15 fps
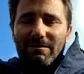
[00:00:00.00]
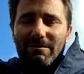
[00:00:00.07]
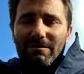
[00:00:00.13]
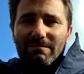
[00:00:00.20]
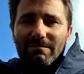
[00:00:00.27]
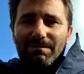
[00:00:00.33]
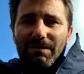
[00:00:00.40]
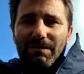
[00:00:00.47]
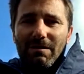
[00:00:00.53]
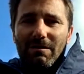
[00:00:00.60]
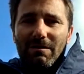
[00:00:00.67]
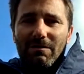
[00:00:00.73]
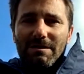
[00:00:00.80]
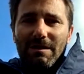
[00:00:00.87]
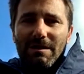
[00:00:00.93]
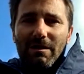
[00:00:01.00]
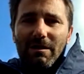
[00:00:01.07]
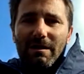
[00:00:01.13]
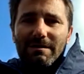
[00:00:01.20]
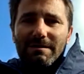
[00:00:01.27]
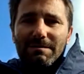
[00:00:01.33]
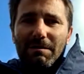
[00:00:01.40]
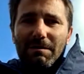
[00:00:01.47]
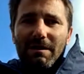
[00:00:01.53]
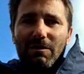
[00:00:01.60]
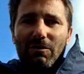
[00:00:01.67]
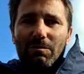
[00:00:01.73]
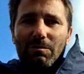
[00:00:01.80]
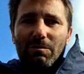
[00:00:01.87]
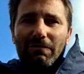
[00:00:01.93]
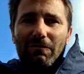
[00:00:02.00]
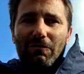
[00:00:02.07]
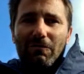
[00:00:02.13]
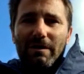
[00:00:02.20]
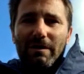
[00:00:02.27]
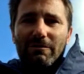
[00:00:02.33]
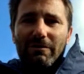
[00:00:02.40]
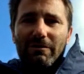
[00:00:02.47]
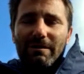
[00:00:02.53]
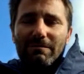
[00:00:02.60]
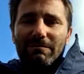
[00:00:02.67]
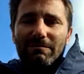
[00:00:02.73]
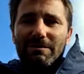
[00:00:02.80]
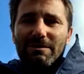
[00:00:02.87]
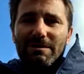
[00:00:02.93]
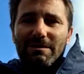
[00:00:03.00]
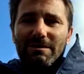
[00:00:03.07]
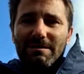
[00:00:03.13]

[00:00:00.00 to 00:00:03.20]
and I was likely to play a lot more four-day cricket, which